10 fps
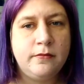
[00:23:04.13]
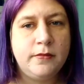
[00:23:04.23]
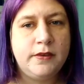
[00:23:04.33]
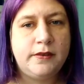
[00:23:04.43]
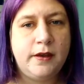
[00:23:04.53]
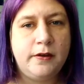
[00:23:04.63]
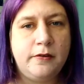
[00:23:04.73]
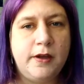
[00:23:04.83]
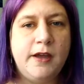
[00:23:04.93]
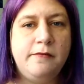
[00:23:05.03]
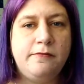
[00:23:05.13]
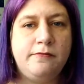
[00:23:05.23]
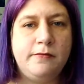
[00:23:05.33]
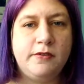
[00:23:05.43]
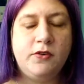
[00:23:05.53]
So,
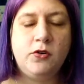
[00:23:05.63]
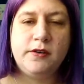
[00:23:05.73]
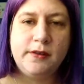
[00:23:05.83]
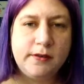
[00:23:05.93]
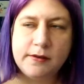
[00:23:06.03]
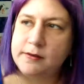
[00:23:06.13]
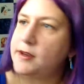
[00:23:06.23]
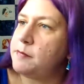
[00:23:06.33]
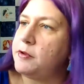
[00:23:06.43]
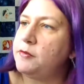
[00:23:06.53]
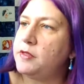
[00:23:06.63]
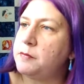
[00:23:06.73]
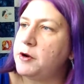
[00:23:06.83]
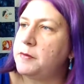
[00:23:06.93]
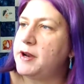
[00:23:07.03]
of course, it's a sampler with a
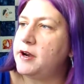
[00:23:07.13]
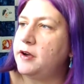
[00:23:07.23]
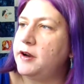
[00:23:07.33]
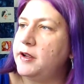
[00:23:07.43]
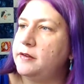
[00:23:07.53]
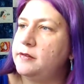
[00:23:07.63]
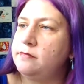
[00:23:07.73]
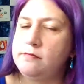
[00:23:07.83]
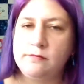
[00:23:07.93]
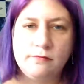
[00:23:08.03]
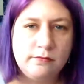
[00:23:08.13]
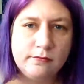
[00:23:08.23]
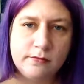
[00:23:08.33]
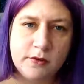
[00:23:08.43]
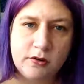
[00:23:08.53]
mermaid on it.
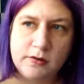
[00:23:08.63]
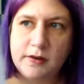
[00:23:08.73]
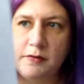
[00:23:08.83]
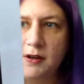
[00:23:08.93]
Of course, I want to